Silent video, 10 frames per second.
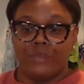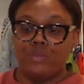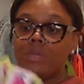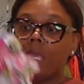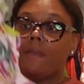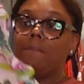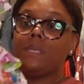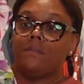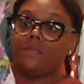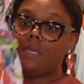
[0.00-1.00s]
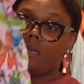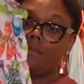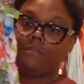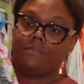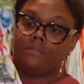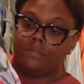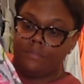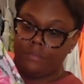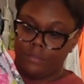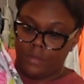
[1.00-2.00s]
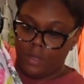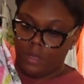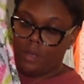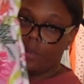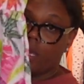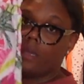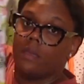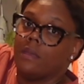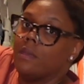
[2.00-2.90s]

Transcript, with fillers: you can't beat that. Okay?